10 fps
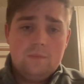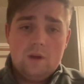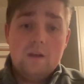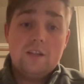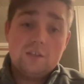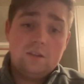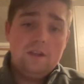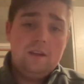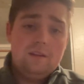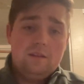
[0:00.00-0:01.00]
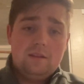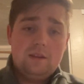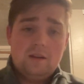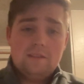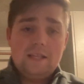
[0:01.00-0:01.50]
Additionally,
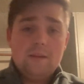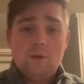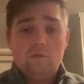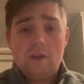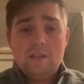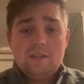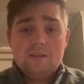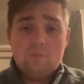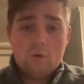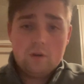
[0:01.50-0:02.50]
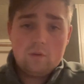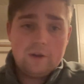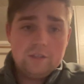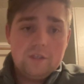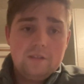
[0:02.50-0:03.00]
the segment raises important
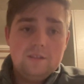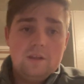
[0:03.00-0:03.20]
questions